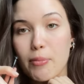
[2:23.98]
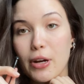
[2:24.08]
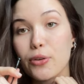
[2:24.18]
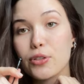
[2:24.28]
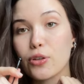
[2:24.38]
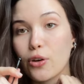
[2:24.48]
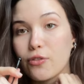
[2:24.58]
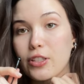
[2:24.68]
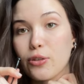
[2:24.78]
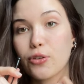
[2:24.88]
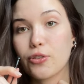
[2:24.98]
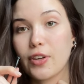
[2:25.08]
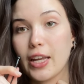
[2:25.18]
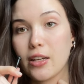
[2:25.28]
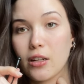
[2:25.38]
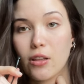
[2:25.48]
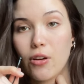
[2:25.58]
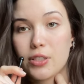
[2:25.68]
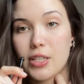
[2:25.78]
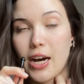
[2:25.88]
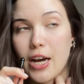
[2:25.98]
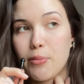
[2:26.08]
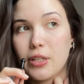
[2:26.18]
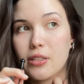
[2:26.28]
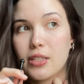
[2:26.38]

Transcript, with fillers: But I also know if I don't create in a long time it